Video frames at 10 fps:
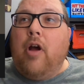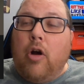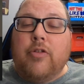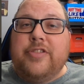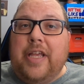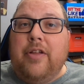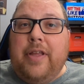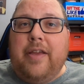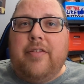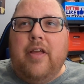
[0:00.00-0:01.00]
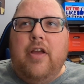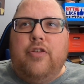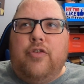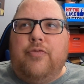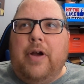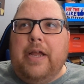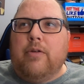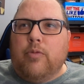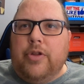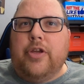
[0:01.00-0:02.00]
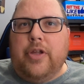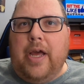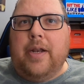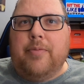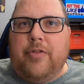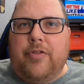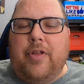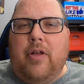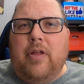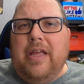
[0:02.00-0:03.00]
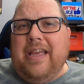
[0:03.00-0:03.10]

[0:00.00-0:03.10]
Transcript: aren't sale days to find really good items to sell.